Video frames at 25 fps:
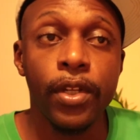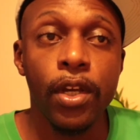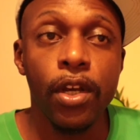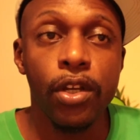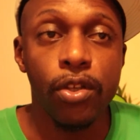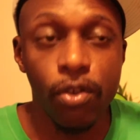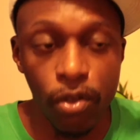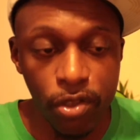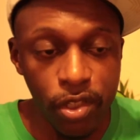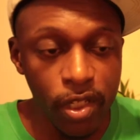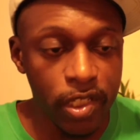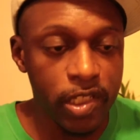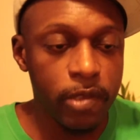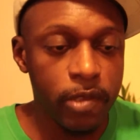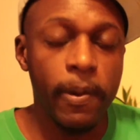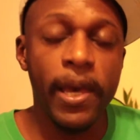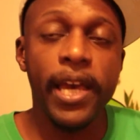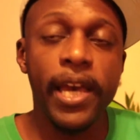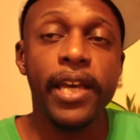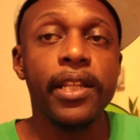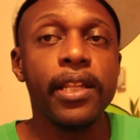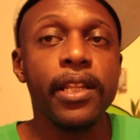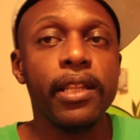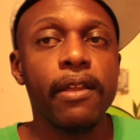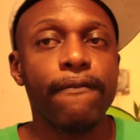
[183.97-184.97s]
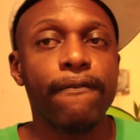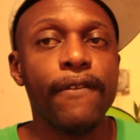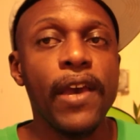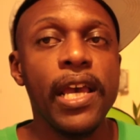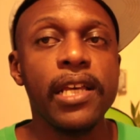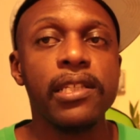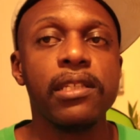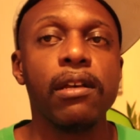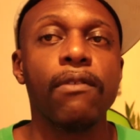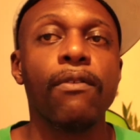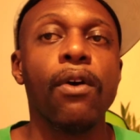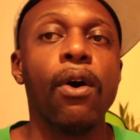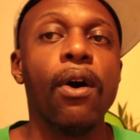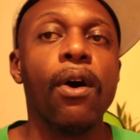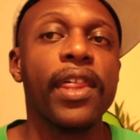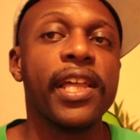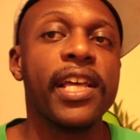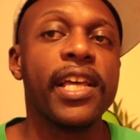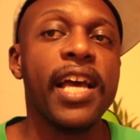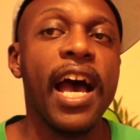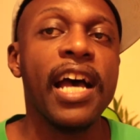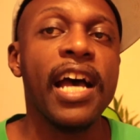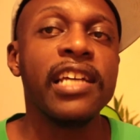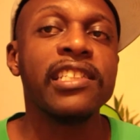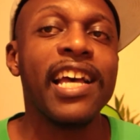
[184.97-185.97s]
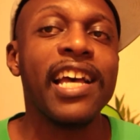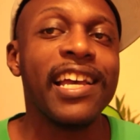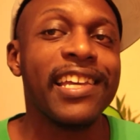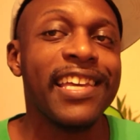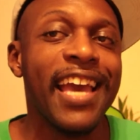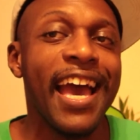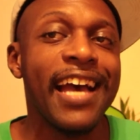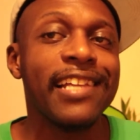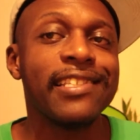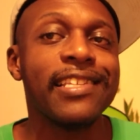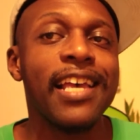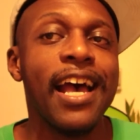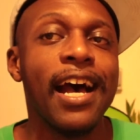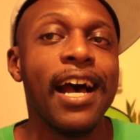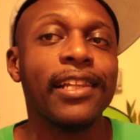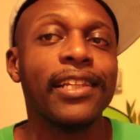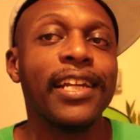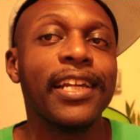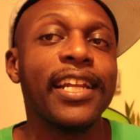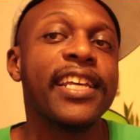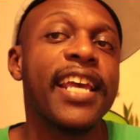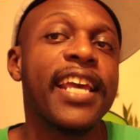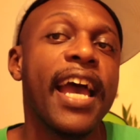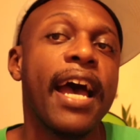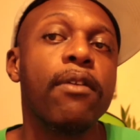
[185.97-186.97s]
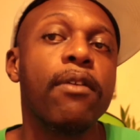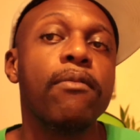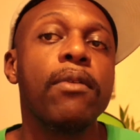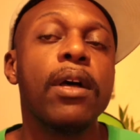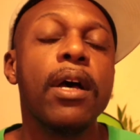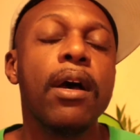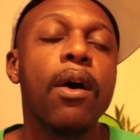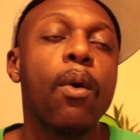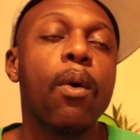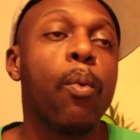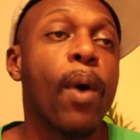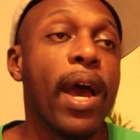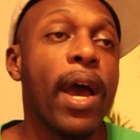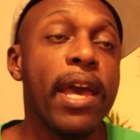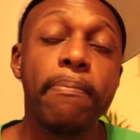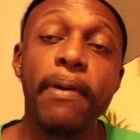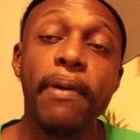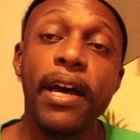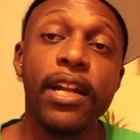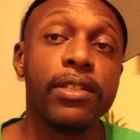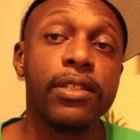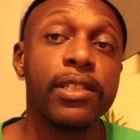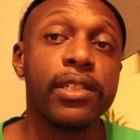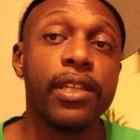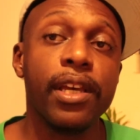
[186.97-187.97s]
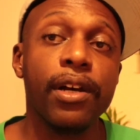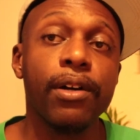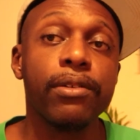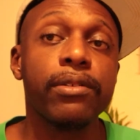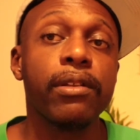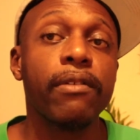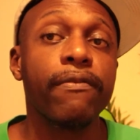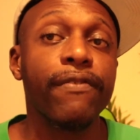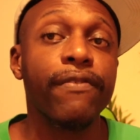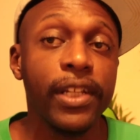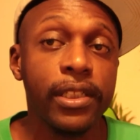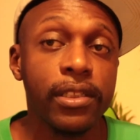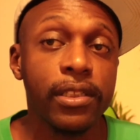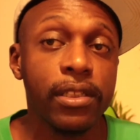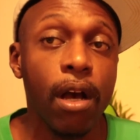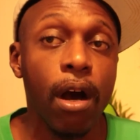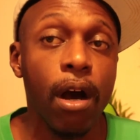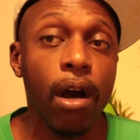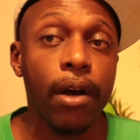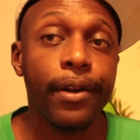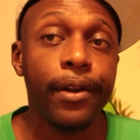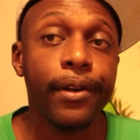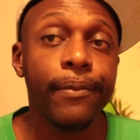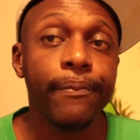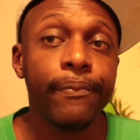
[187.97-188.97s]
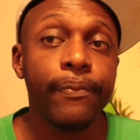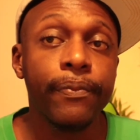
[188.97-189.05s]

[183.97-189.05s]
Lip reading: Because you're spitting in the face of all the guys that got talent and got way better skill than Vince Carter.